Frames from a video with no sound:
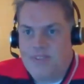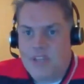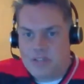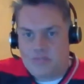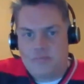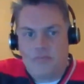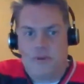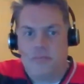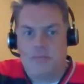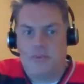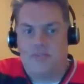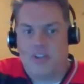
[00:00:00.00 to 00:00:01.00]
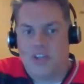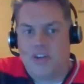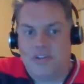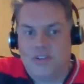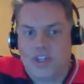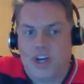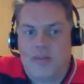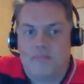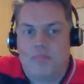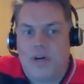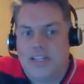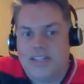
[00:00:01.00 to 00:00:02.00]
It's a bit of a long shot,
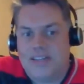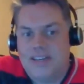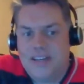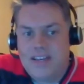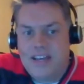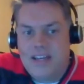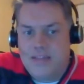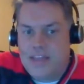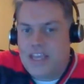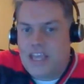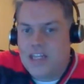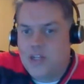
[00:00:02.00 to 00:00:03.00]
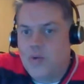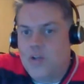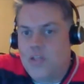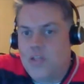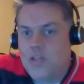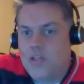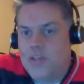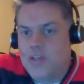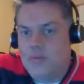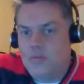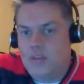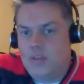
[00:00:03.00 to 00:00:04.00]
but they can't do anything about
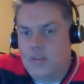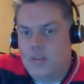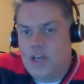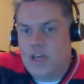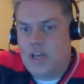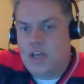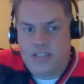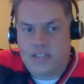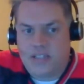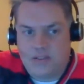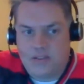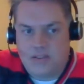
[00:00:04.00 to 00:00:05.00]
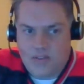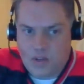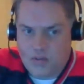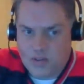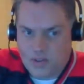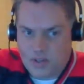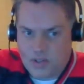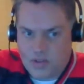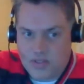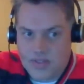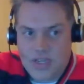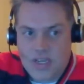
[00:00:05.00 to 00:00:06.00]
that. The last thing Vancouver is going to do
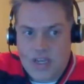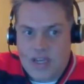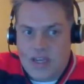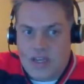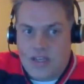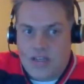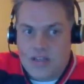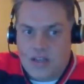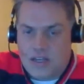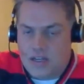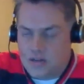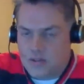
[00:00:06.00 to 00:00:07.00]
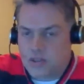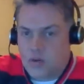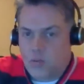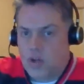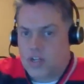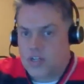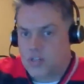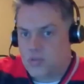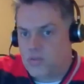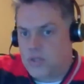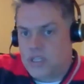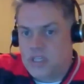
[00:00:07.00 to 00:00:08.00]
is, or is going to want to
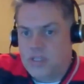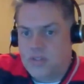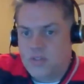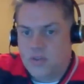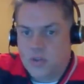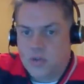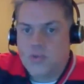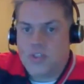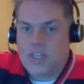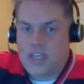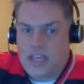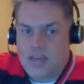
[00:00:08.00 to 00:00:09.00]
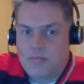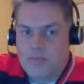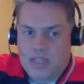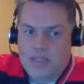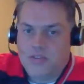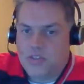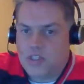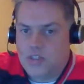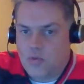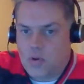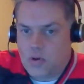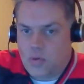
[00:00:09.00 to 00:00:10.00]
do, is lose the game and then see
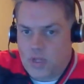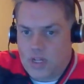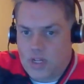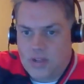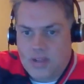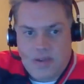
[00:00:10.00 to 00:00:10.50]
Toronto win.